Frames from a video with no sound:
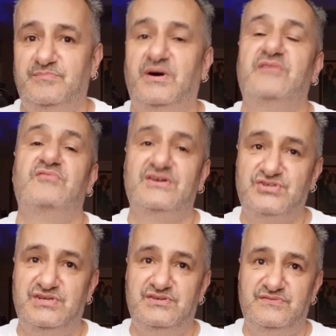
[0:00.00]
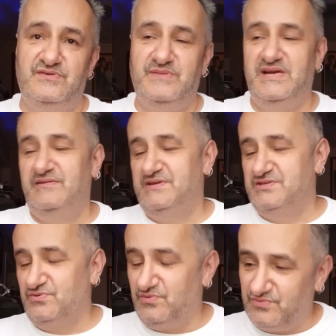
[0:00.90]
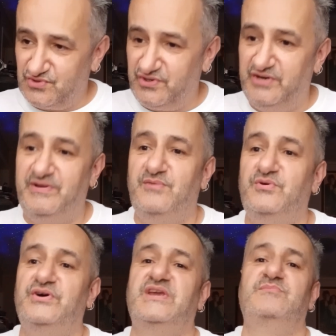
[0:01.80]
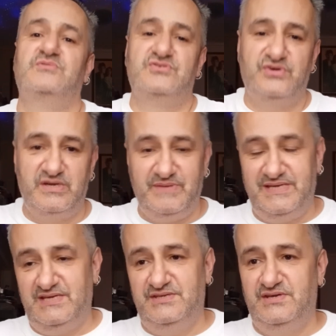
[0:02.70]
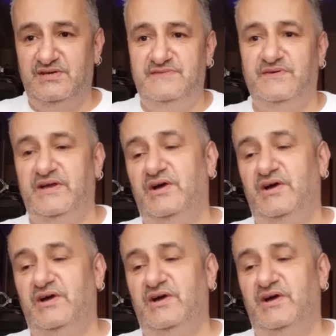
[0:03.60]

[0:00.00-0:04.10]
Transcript: by rushing Ramirez or trying to outwork him or trying to make it a dirty fight,